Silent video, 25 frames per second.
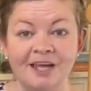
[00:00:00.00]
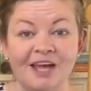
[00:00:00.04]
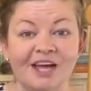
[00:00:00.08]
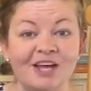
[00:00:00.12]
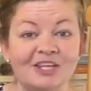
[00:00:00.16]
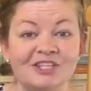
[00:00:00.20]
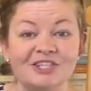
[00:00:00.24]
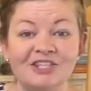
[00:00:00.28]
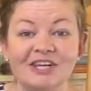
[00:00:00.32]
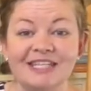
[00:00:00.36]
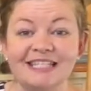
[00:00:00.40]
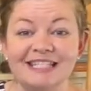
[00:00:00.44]

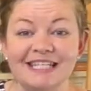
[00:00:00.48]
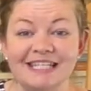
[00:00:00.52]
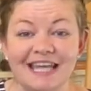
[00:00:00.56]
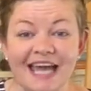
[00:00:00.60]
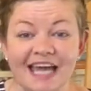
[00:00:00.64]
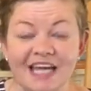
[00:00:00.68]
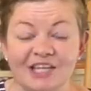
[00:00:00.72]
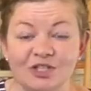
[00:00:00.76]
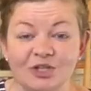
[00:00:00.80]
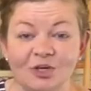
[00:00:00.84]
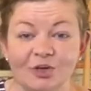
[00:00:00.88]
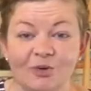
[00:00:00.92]
So
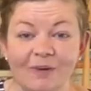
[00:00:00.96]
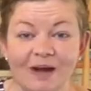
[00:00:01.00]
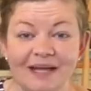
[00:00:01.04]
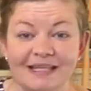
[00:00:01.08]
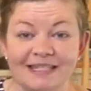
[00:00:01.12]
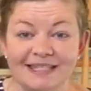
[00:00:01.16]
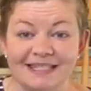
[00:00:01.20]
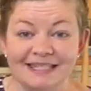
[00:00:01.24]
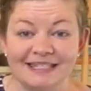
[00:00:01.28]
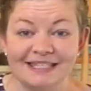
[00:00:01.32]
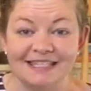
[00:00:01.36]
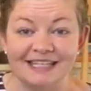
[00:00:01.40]
today's
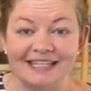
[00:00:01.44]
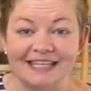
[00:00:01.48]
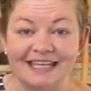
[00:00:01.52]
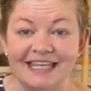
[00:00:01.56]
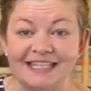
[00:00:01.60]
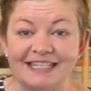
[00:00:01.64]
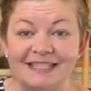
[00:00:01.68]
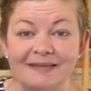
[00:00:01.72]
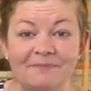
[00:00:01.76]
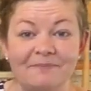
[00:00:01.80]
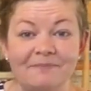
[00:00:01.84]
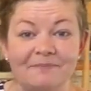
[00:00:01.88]
question
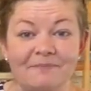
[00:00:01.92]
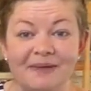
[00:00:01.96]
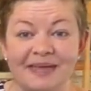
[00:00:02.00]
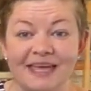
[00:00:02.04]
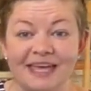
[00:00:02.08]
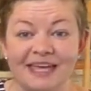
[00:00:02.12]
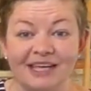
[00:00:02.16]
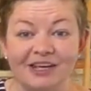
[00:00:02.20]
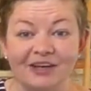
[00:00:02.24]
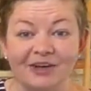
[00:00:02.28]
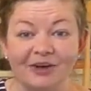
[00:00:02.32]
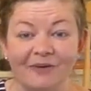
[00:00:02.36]
is a
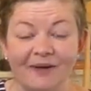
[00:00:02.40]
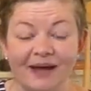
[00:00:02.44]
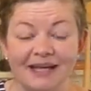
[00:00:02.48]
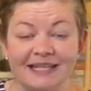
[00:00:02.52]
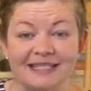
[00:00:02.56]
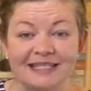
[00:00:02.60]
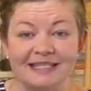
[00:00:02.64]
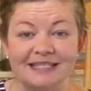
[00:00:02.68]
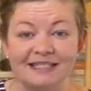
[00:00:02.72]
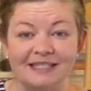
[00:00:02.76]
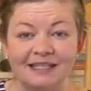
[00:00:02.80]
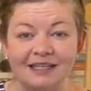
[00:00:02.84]
big
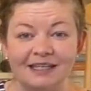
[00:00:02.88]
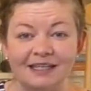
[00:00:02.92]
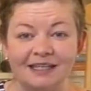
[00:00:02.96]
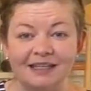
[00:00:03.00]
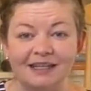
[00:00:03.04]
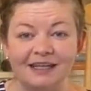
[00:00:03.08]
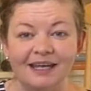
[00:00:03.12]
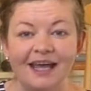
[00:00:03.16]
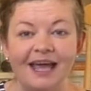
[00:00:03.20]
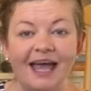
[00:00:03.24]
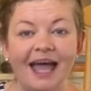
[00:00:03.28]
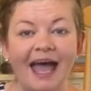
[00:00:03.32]
question.